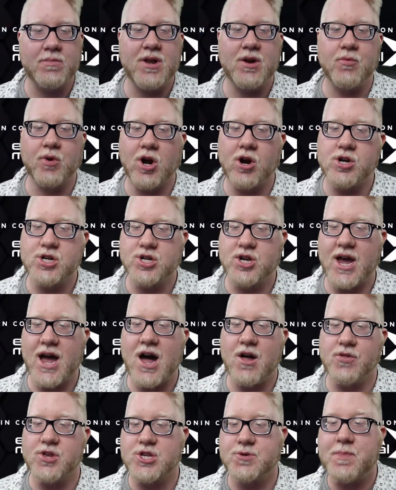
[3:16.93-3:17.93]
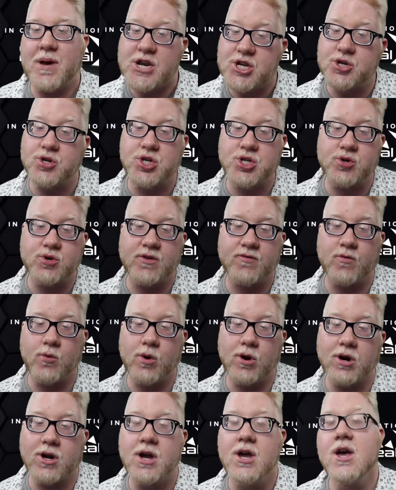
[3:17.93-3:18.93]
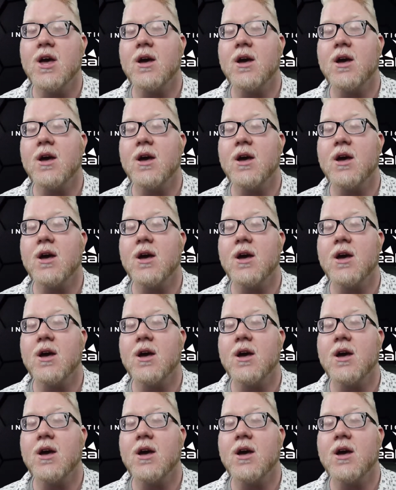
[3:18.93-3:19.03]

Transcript: bit in regards to how the sort sort of work,